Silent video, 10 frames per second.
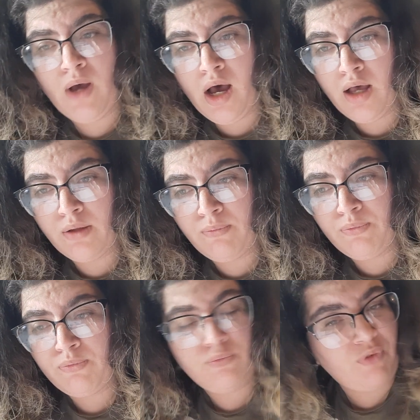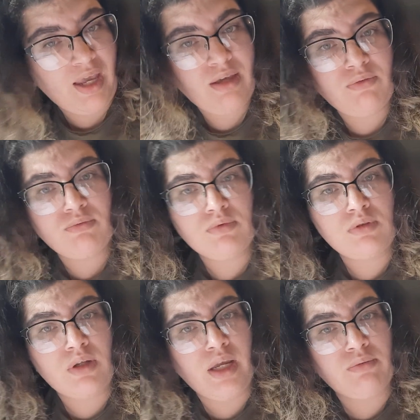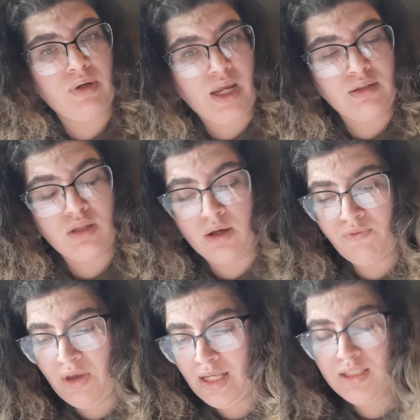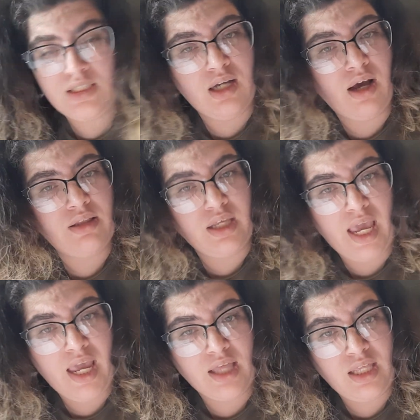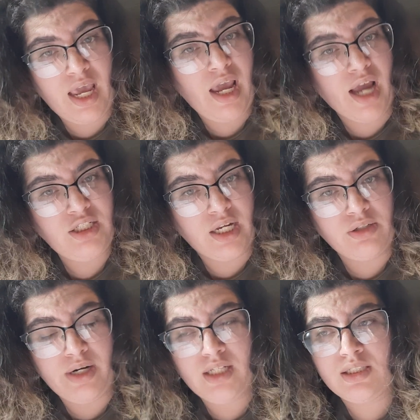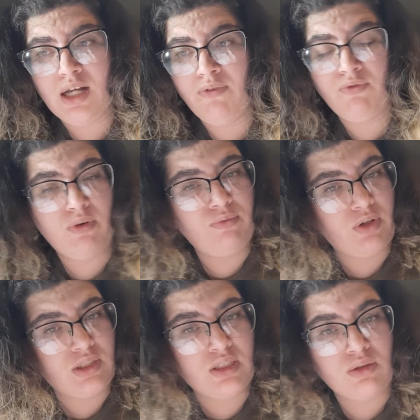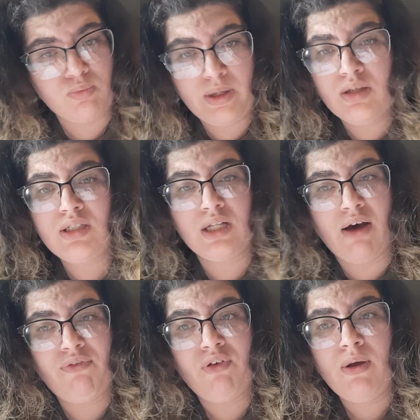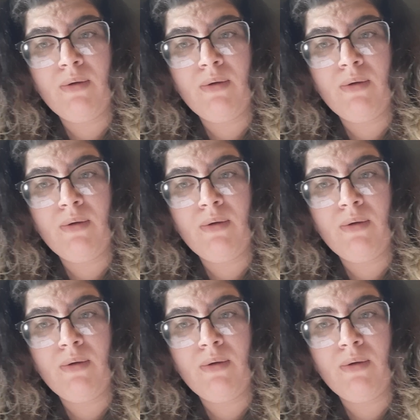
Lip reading: uh, fake and the fake stuff, the AI generated stuff versus the real stuff,